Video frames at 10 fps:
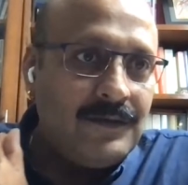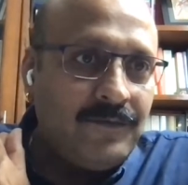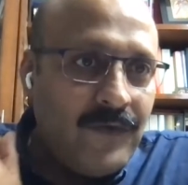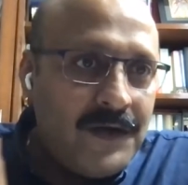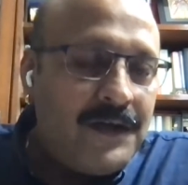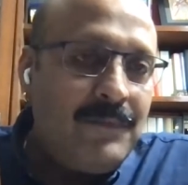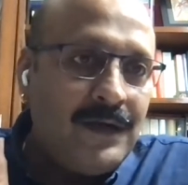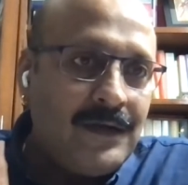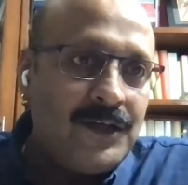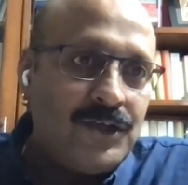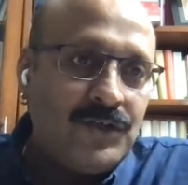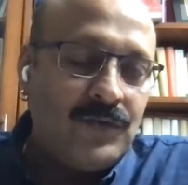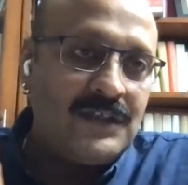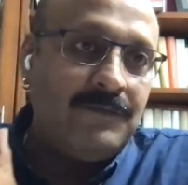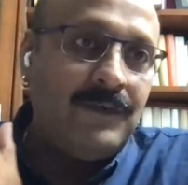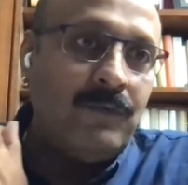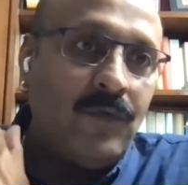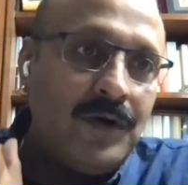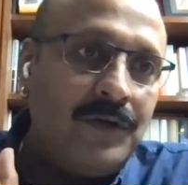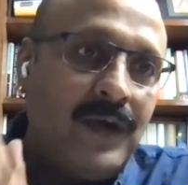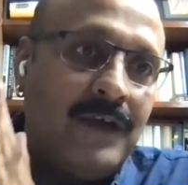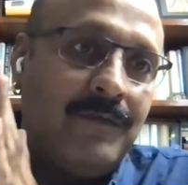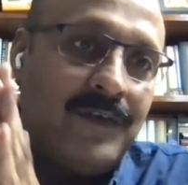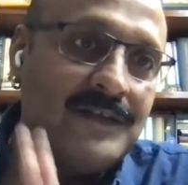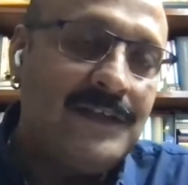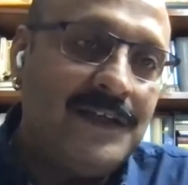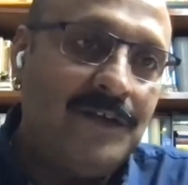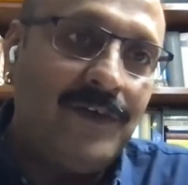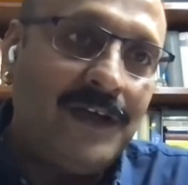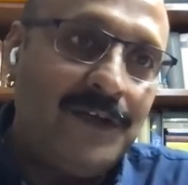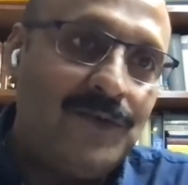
the fundamental issue is, if we want to have resilient value